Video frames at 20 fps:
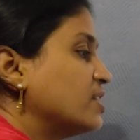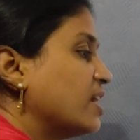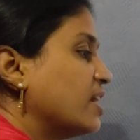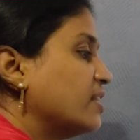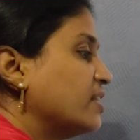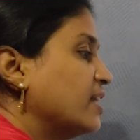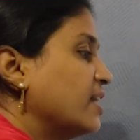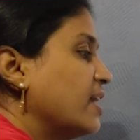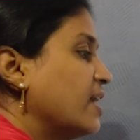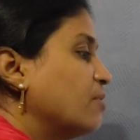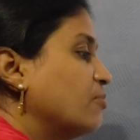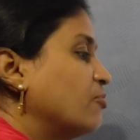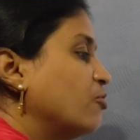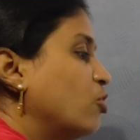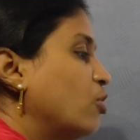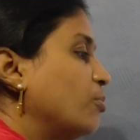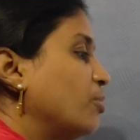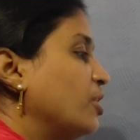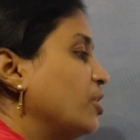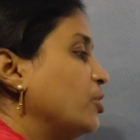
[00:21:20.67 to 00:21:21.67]
They have
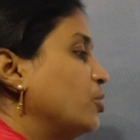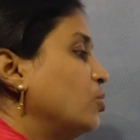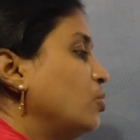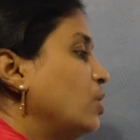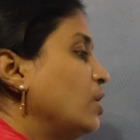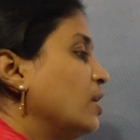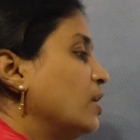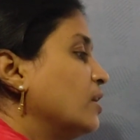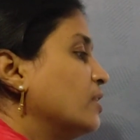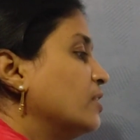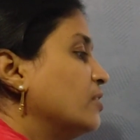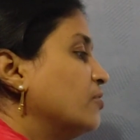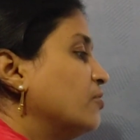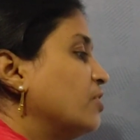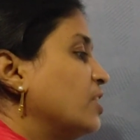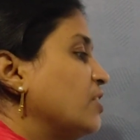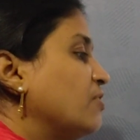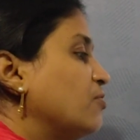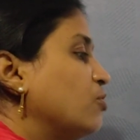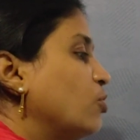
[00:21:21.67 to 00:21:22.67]
formed into the
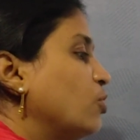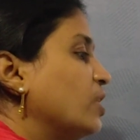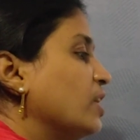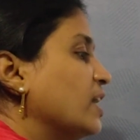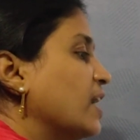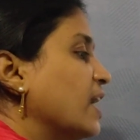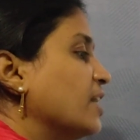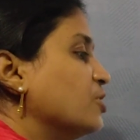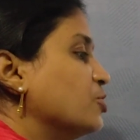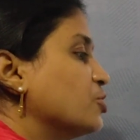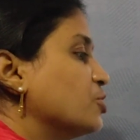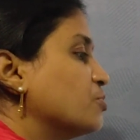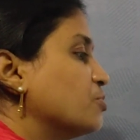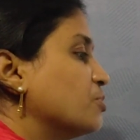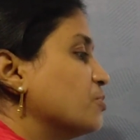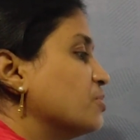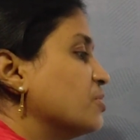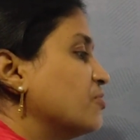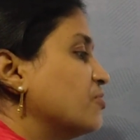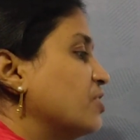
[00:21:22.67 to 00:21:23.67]
free floating
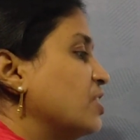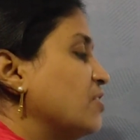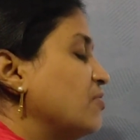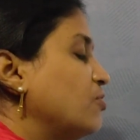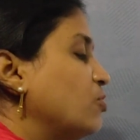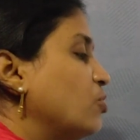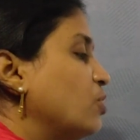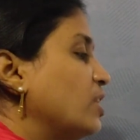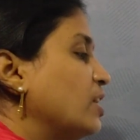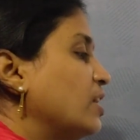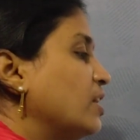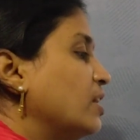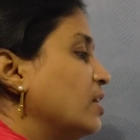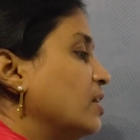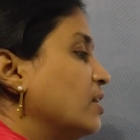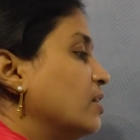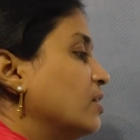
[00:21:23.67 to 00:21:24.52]
angiosperms. The free floating